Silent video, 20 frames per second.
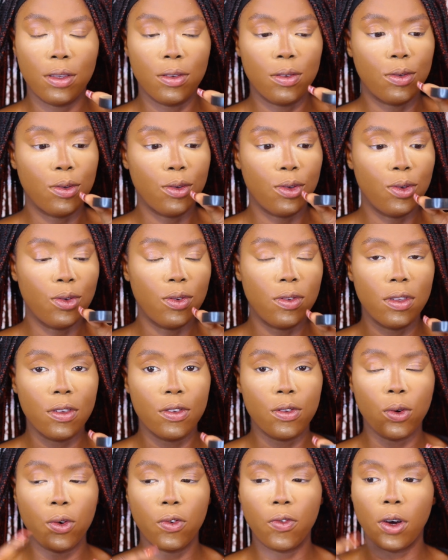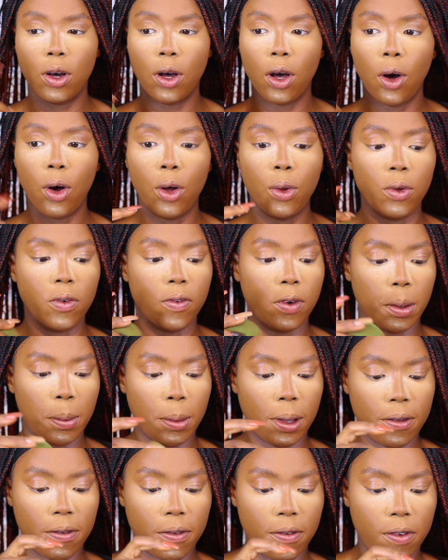is to use this all over
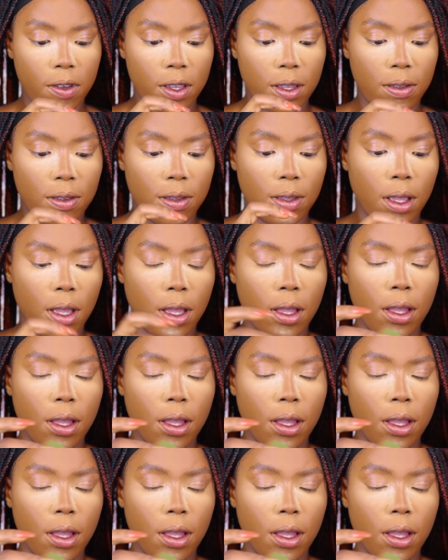my face.